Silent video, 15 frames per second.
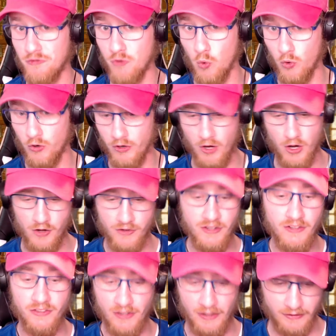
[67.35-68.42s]
or
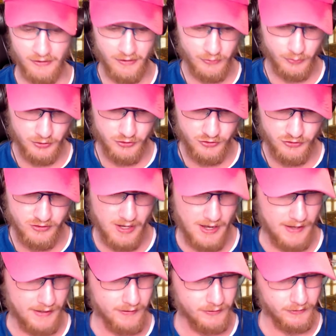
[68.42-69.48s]
D6s, which is
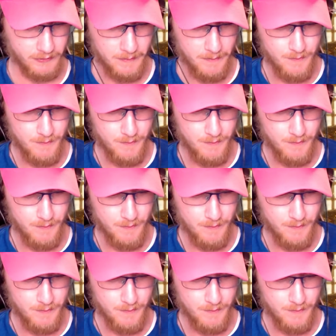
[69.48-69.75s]
nice.